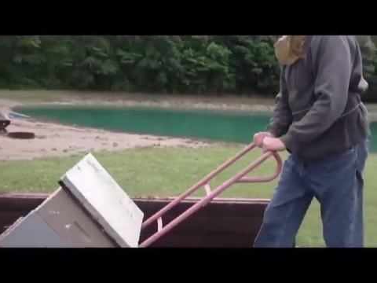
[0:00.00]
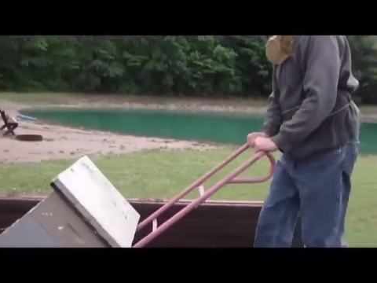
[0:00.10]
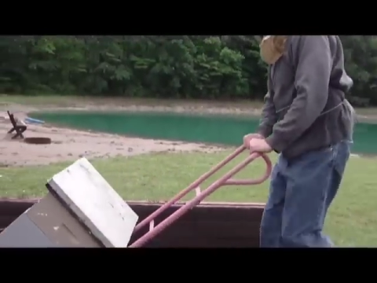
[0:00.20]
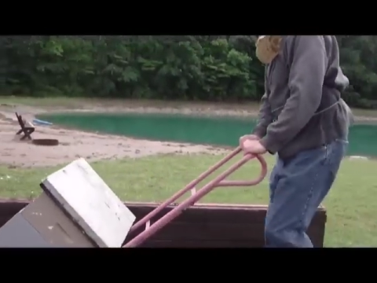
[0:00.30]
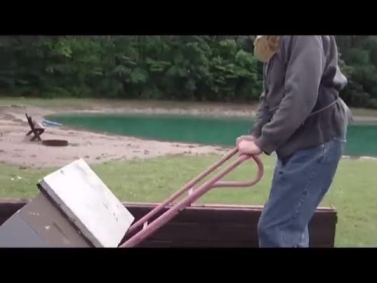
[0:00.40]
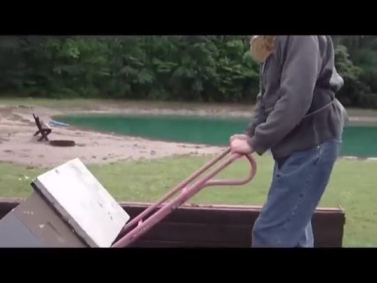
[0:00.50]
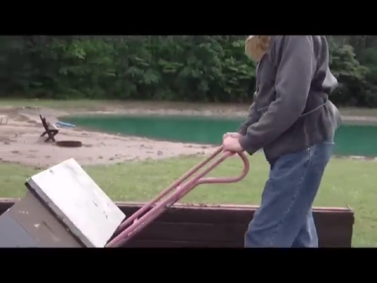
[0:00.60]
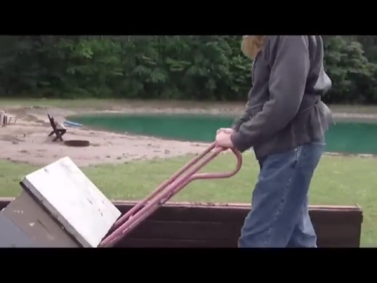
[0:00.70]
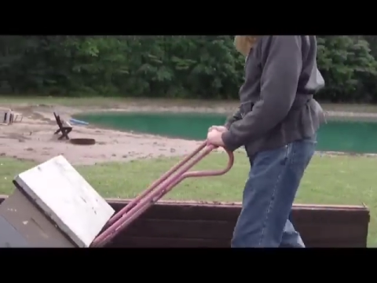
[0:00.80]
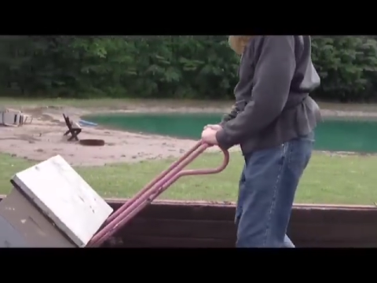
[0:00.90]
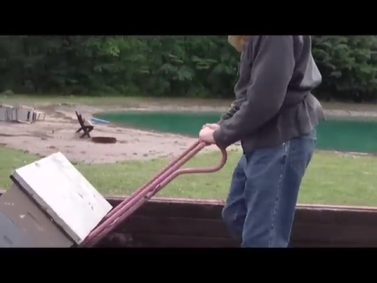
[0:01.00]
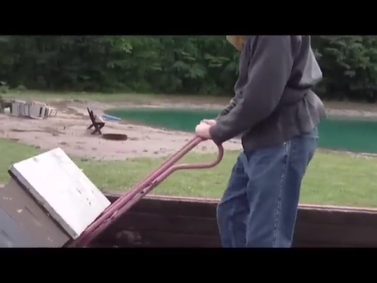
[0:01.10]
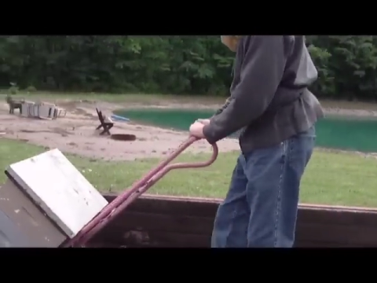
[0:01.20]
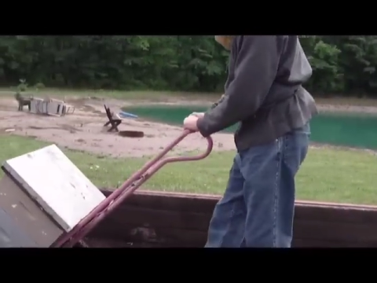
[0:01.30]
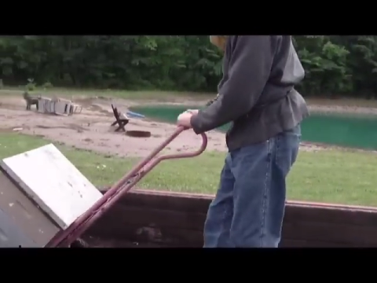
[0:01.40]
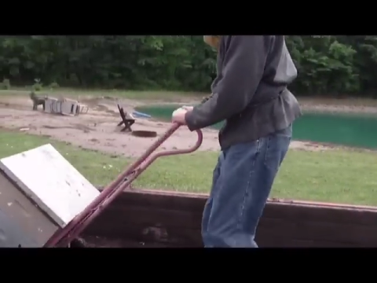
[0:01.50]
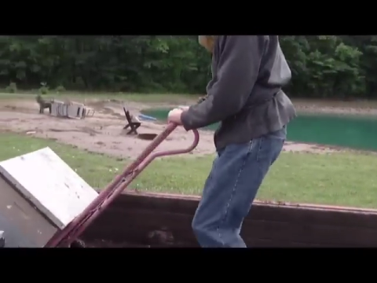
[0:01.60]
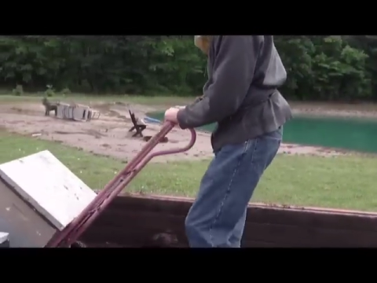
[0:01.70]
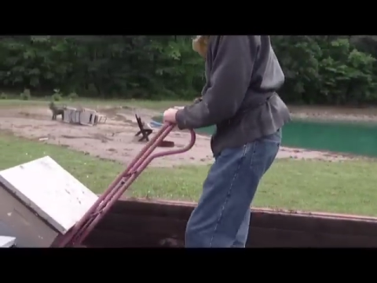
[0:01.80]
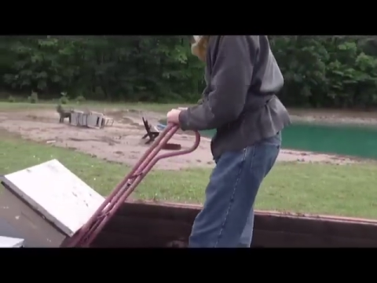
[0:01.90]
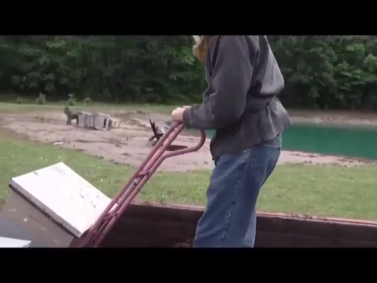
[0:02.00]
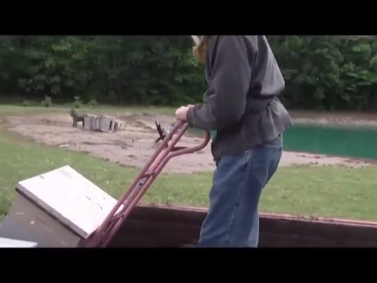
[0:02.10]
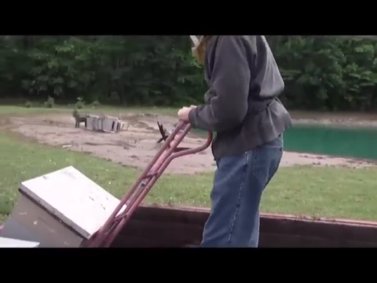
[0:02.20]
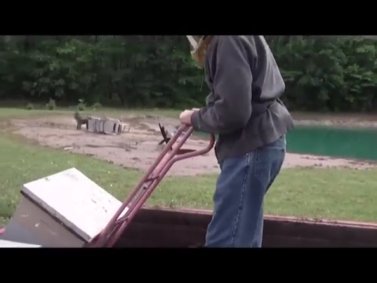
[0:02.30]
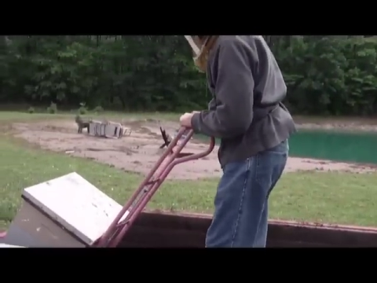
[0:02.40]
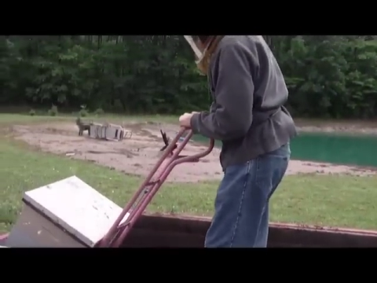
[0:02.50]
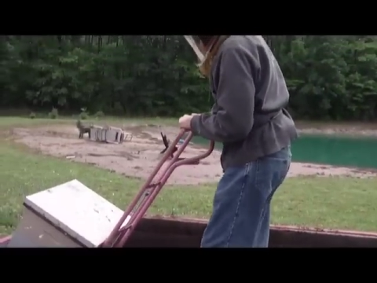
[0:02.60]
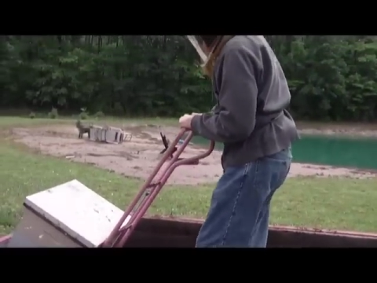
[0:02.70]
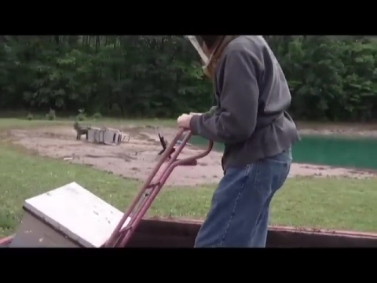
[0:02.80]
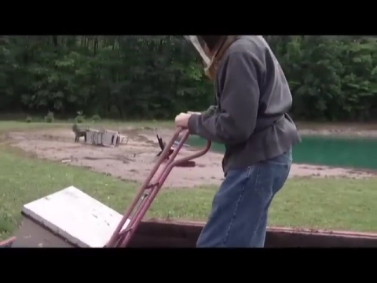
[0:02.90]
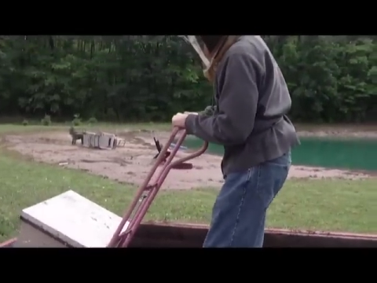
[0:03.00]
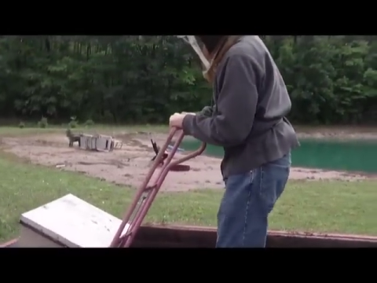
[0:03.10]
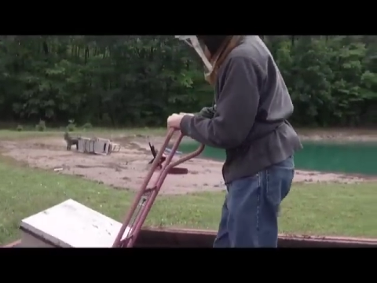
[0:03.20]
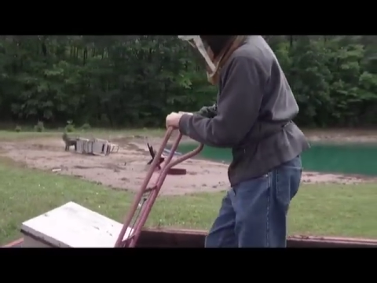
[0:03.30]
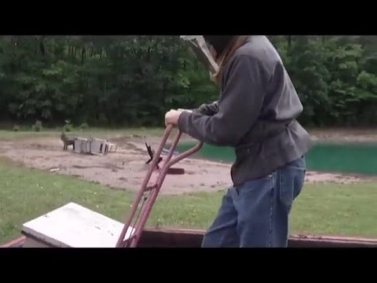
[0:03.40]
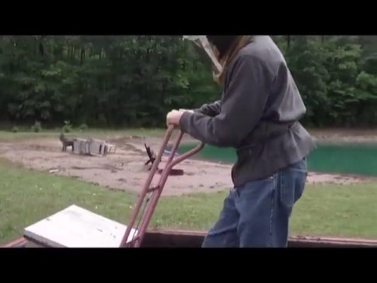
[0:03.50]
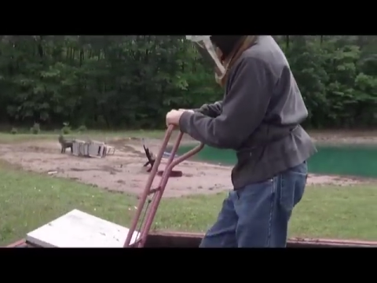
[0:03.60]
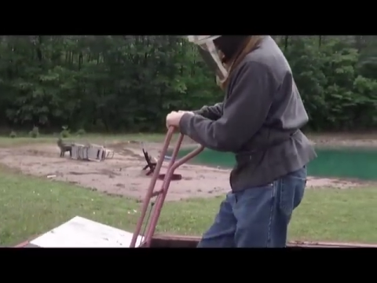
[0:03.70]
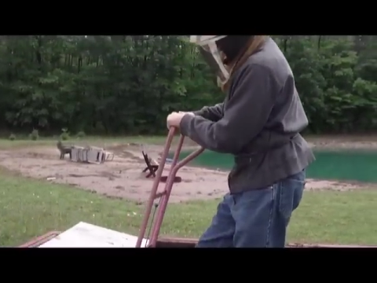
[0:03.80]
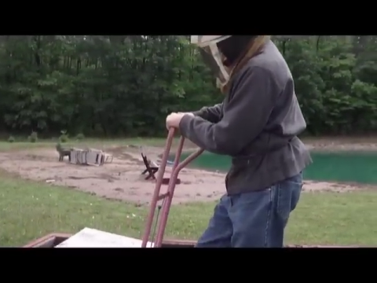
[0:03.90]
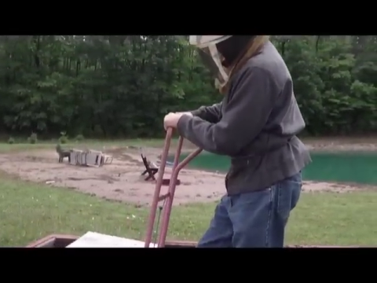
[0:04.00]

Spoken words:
Nobody's mouth can be seen.